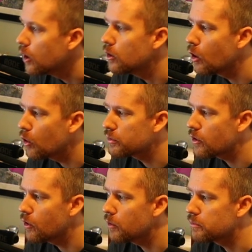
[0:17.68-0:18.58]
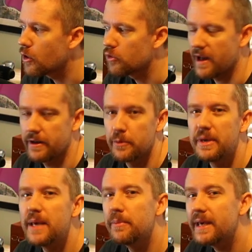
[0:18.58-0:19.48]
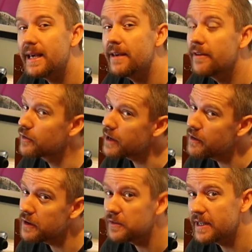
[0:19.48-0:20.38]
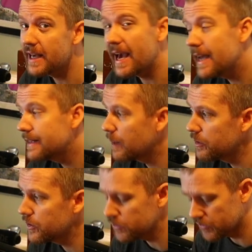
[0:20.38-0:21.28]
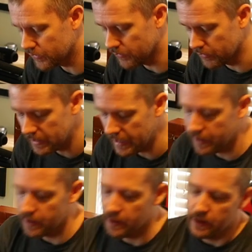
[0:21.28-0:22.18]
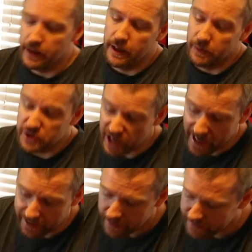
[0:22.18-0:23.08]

A LOWEPRO Pro Runner BP350AW2, which I